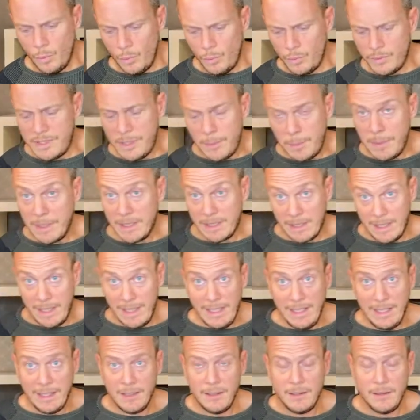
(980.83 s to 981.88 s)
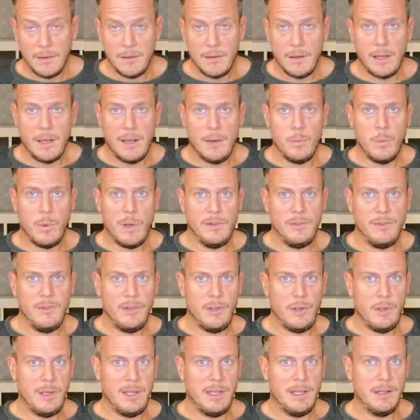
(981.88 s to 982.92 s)
Typically, when
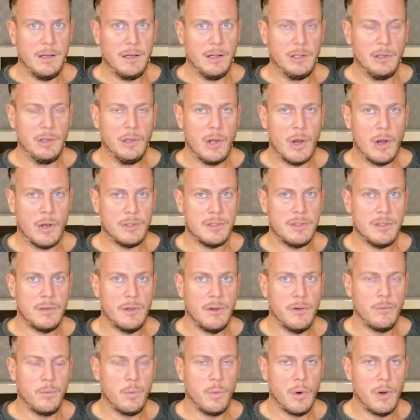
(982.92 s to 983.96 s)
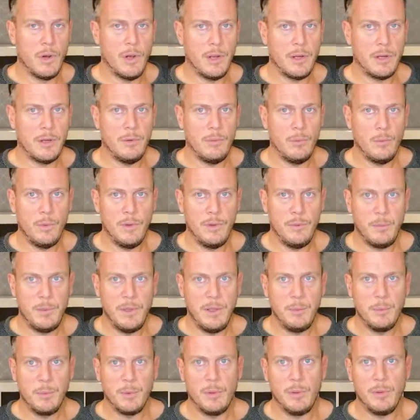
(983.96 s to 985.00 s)
doing a lot of work with
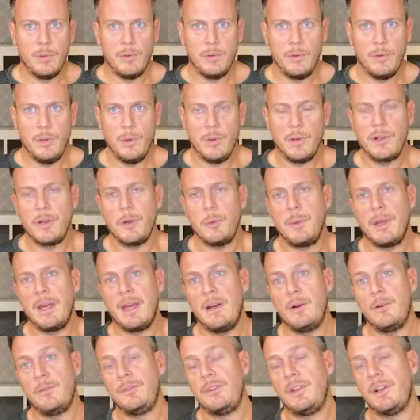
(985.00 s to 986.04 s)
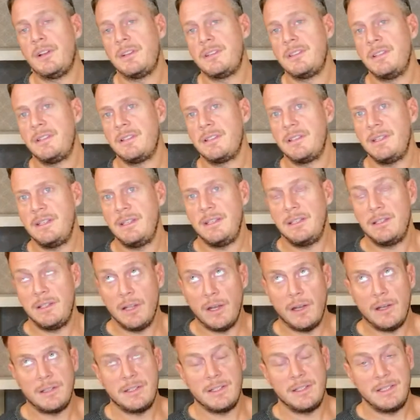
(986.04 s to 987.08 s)
people who are coming out of
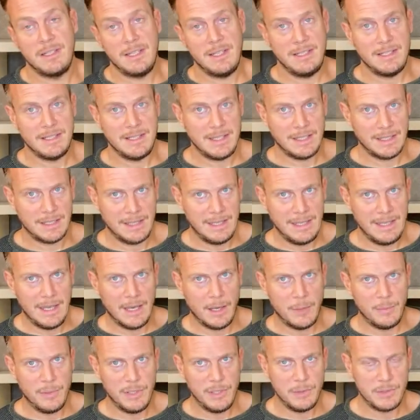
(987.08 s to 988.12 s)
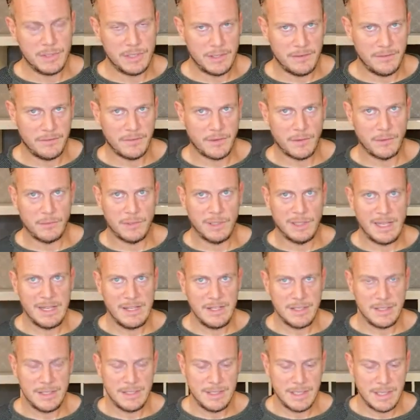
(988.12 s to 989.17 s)
narcissistically abusive
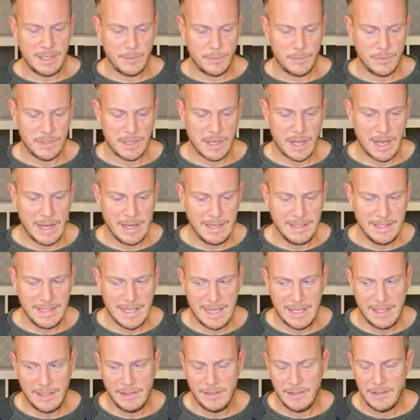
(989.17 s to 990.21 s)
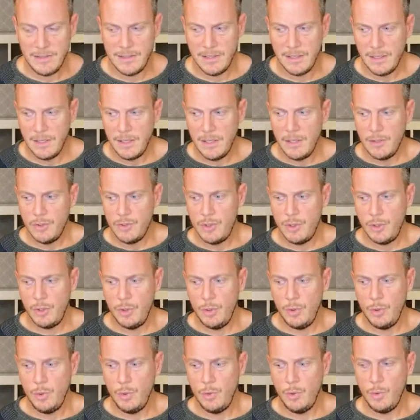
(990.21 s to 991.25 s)
relationships, I tend
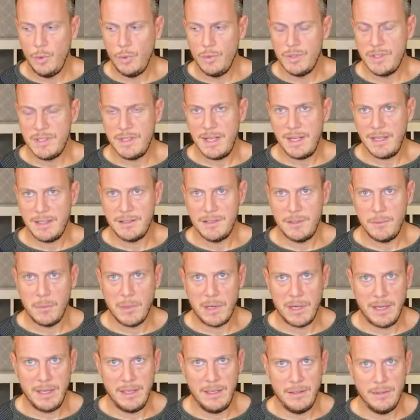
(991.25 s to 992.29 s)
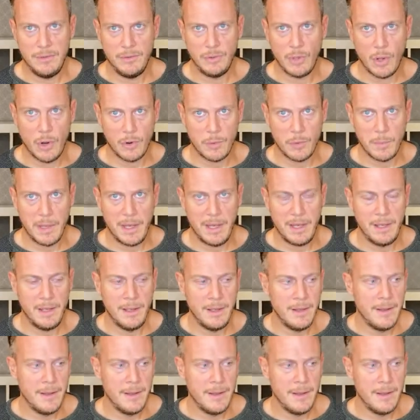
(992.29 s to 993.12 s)
to stick to my dogma